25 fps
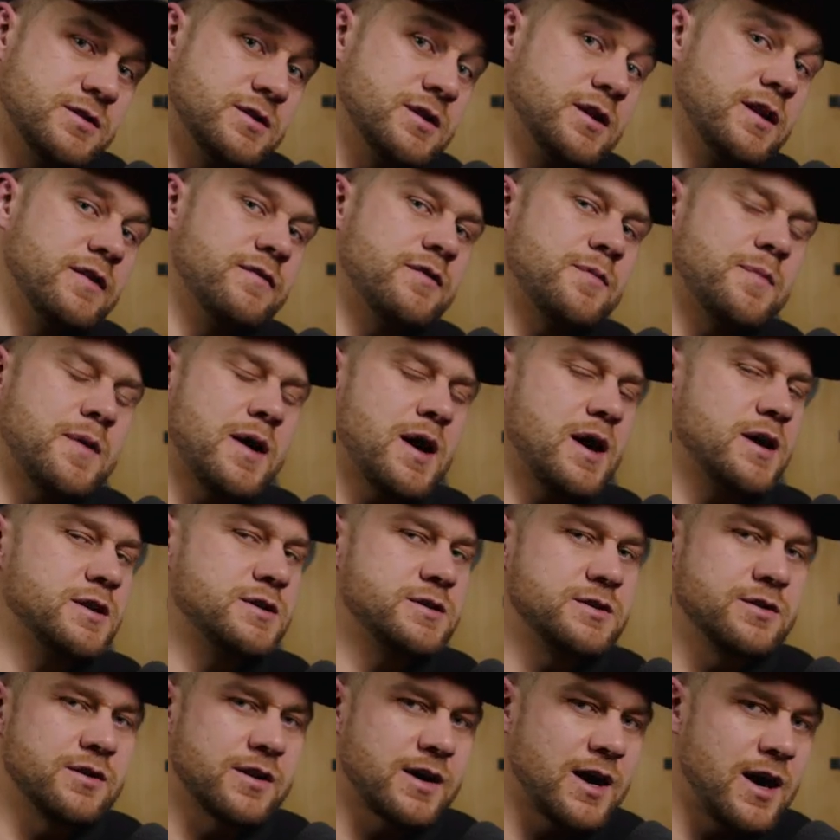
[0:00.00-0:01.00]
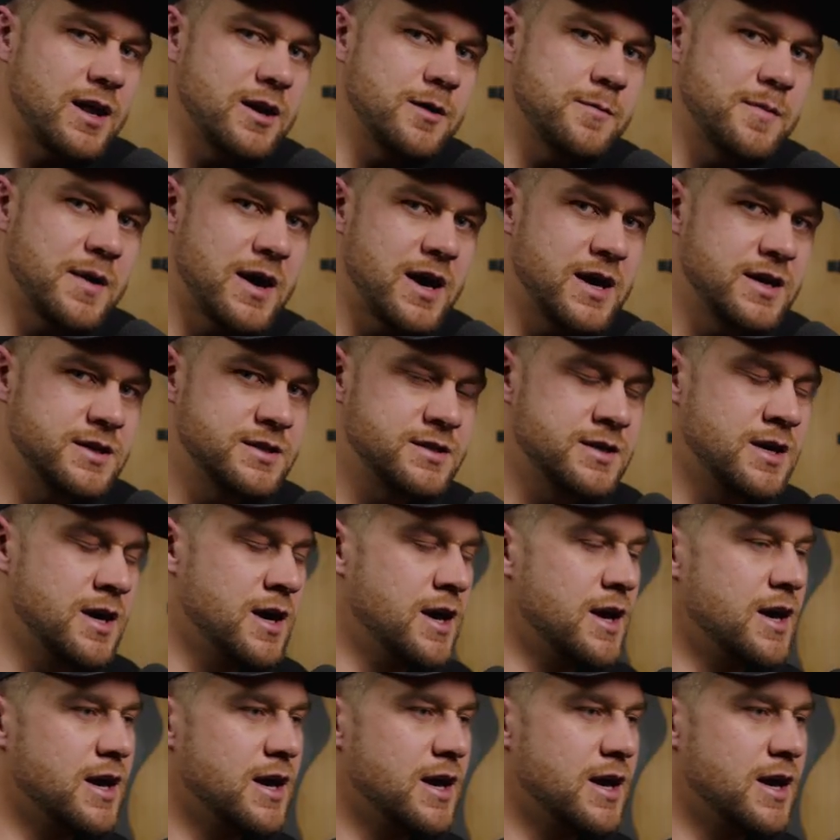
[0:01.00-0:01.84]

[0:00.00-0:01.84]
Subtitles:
your deliver page, your color page,